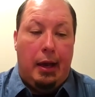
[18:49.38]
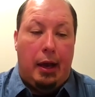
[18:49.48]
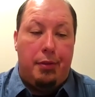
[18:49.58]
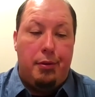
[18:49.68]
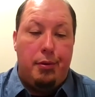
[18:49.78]

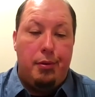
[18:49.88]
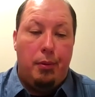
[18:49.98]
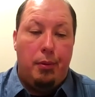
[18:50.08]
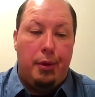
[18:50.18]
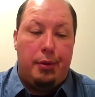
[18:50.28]
I do
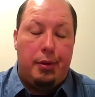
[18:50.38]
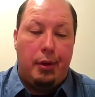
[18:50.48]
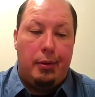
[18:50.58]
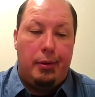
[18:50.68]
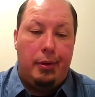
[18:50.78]
know that
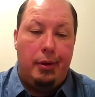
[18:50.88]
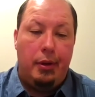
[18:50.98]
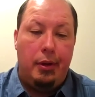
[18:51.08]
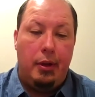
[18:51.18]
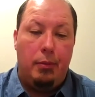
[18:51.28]

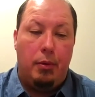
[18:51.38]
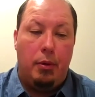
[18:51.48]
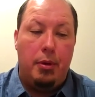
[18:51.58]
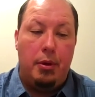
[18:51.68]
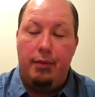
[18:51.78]
it
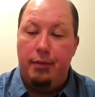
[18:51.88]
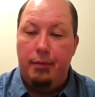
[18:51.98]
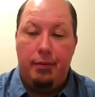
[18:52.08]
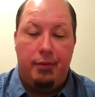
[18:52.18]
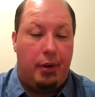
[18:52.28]
won't be
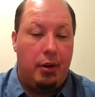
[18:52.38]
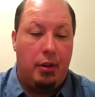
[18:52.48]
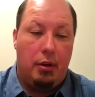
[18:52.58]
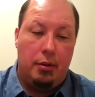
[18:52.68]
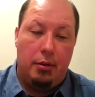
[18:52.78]
very
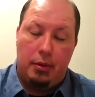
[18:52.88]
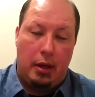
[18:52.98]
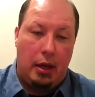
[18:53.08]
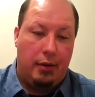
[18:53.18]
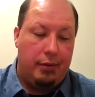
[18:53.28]
long that we
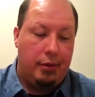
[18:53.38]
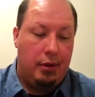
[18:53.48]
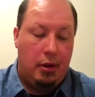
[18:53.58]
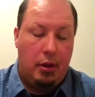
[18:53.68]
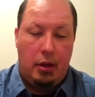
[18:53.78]
have
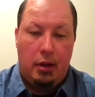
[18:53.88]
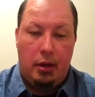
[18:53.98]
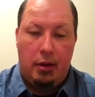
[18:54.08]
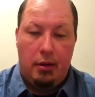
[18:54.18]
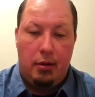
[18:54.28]

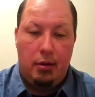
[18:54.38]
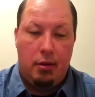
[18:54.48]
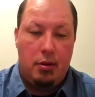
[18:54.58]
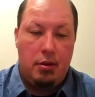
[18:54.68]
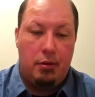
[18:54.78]

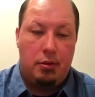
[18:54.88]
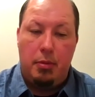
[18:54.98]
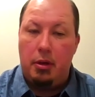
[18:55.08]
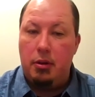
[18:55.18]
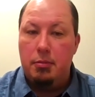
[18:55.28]

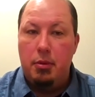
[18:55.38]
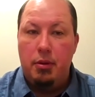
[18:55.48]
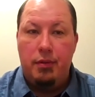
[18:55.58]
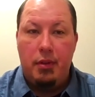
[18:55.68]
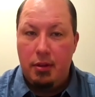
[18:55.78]
speakers
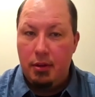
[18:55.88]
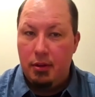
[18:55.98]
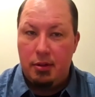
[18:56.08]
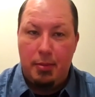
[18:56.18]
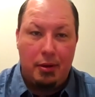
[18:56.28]
moving into
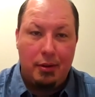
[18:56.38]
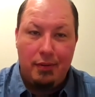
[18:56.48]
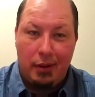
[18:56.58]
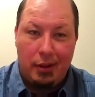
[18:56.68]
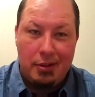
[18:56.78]
the speaker
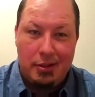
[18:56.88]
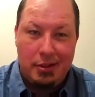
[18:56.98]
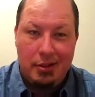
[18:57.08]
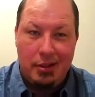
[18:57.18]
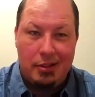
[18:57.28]
village,
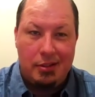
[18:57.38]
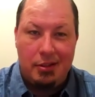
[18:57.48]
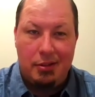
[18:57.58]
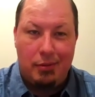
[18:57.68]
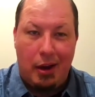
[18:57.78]

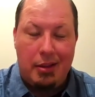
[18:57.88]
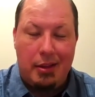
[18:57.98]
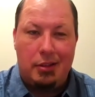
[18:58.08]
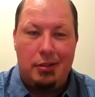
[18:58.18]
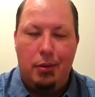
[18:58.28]
just right
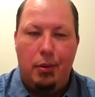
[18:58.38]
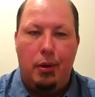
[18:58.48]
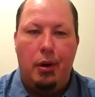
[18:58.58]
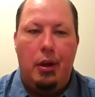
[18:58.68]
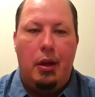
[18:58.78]
next
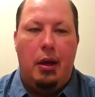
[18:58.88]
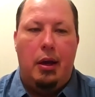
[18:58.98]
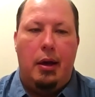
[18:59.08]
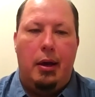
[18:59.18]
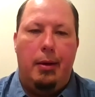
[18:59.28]
door,
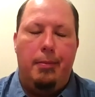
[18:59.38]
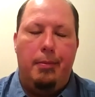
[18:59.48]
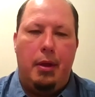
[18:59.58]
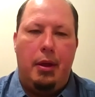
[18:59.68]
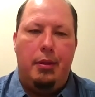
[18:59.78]

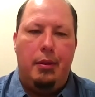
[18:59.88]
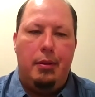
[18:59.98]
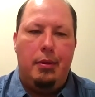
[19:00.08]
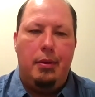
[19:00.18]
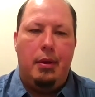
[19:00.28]
and
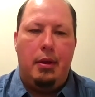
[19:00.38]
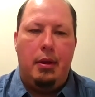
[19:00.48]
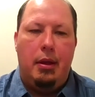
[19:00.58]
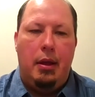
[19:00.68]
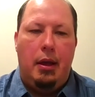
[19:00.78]

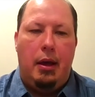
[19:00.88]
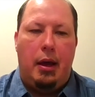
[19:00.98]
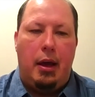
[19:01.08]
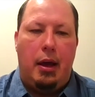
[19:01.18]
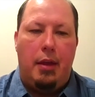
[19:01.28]

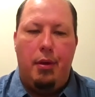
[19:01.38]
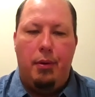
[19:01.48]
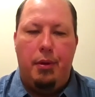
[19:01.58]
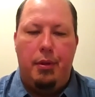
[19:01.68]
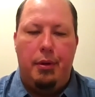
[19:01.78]
I
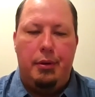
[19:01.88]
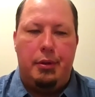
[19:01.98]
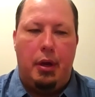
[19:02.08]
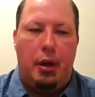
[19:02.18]
know that there's